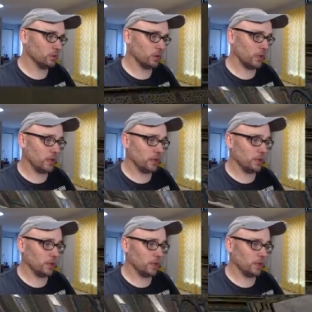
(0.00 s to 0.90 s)
Hey,
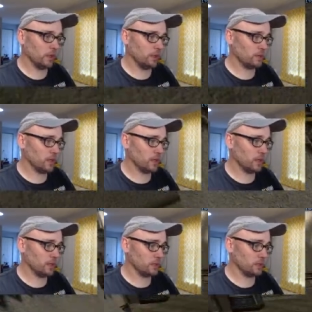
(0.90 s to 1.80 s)
hey, take
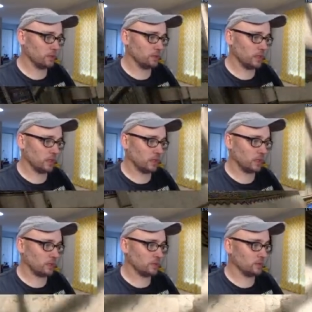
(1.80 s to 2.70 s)
it easy. Take it
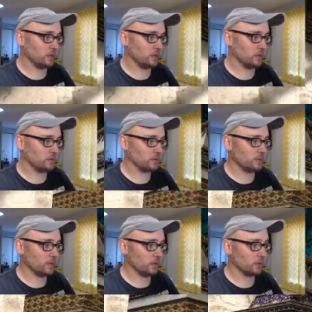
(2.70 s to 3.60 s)
easy. Is there something?